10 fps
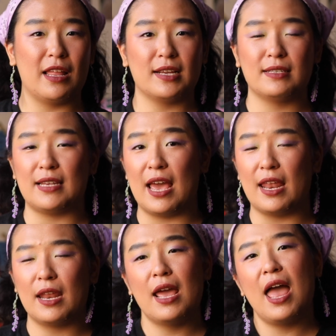like
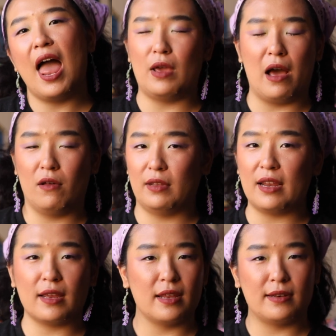$10. I'll
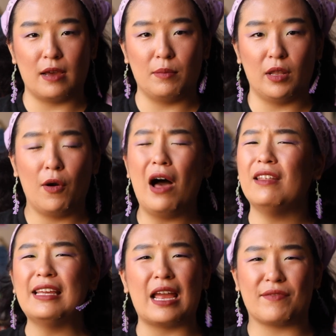link it down below. I'll
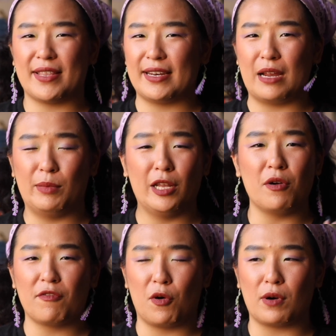link everything down below,
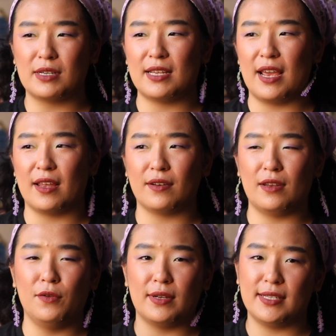of course, and
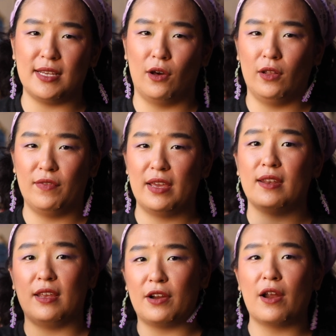you can see all of
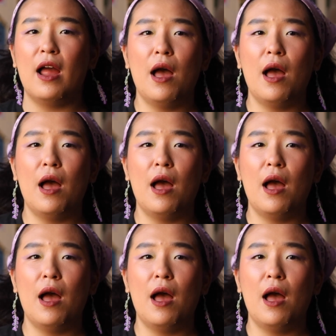it here.